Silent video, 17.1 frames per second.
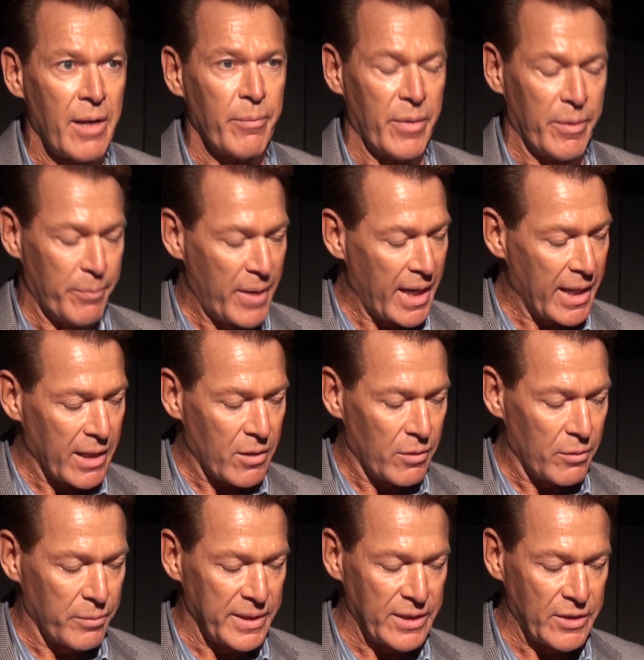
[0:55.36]
But
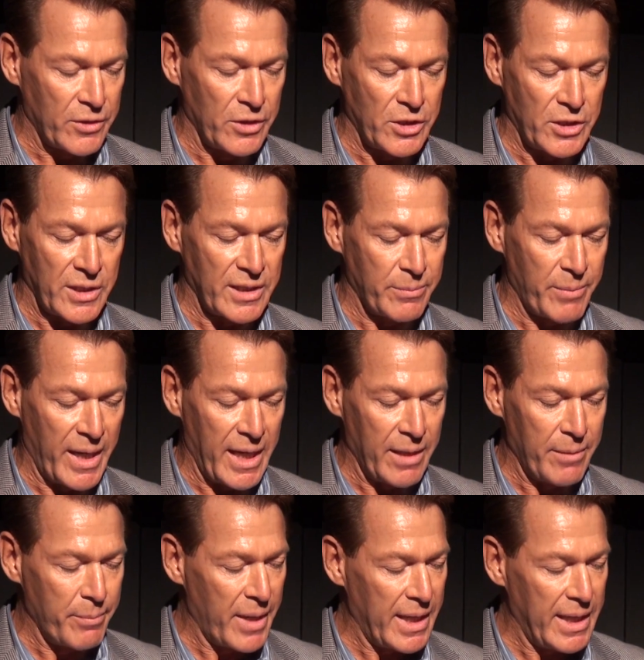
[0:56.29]
medical research has
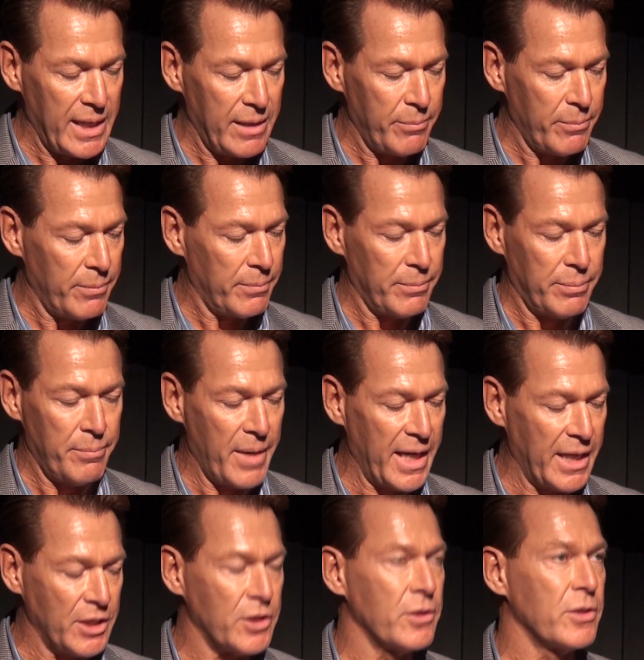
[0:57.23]
made many
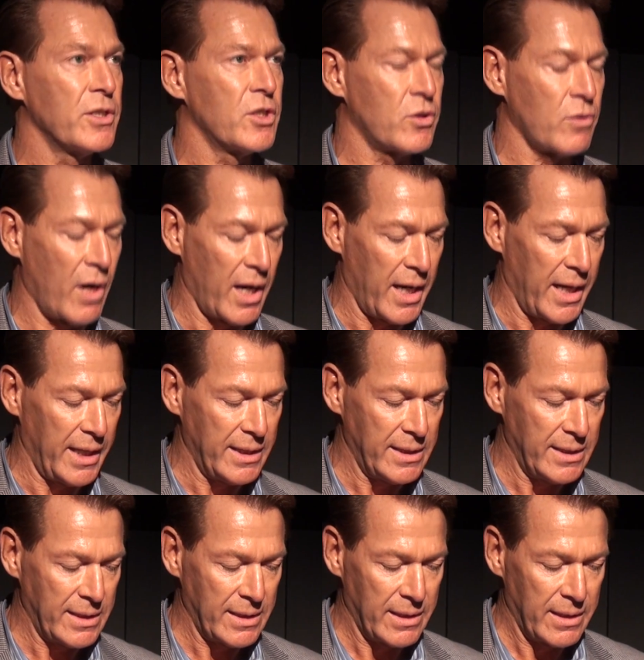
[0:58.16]
major
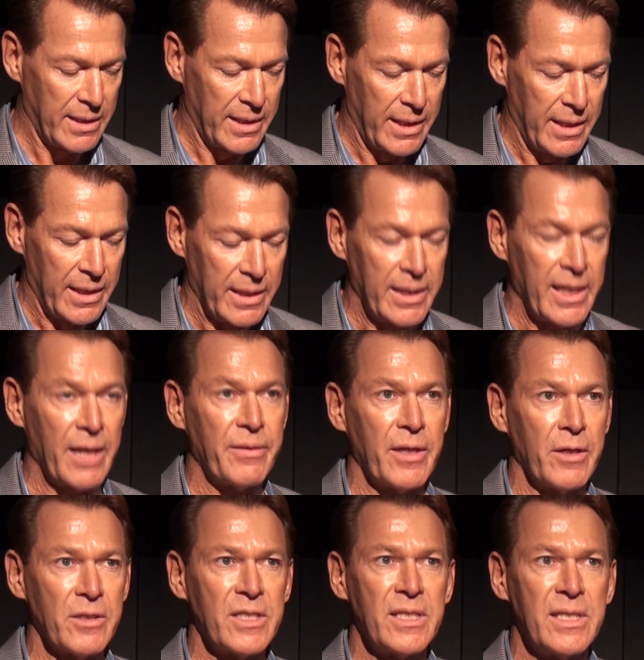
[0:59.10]
strides, yet
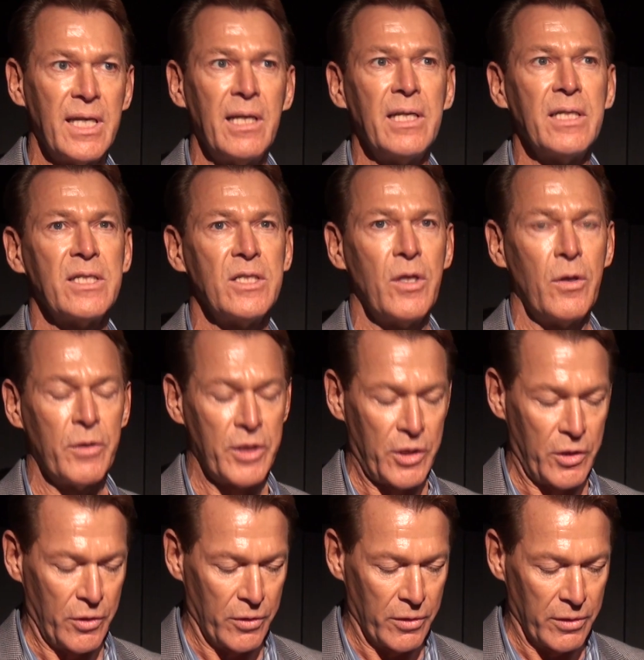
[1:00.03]
there still is no
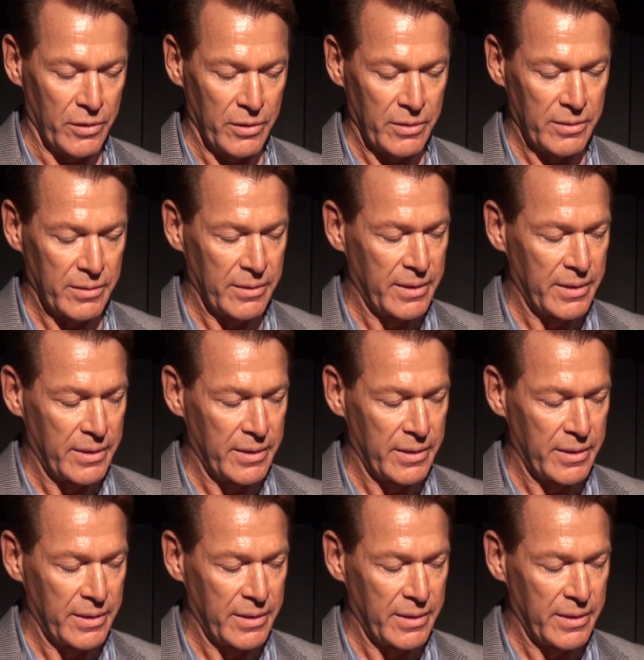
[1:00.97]
cure,